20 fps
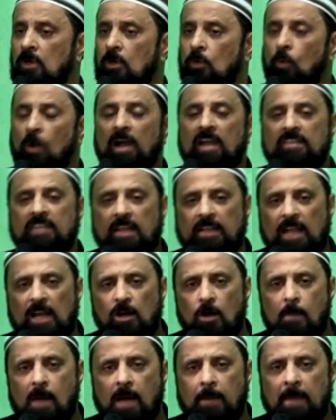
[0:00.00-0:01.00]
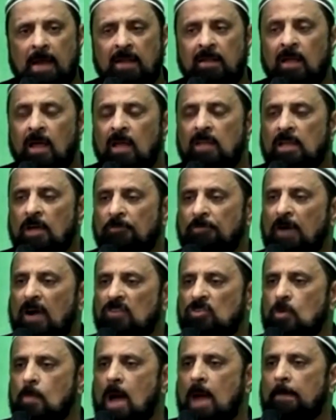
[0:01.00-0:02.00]
What is the Ten Commandment? The
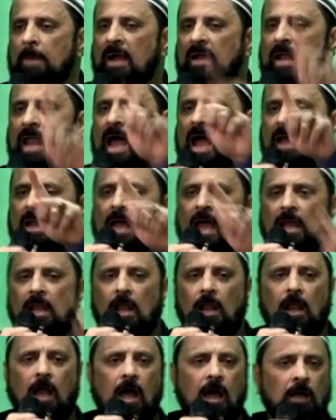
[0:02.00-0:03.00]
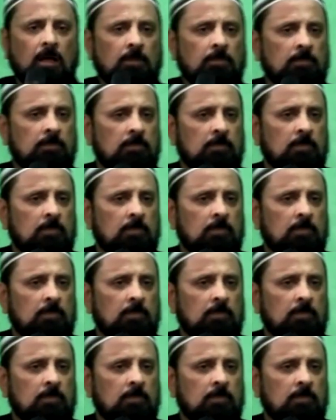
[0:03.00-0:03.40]
first commandment, La ilaha illallah.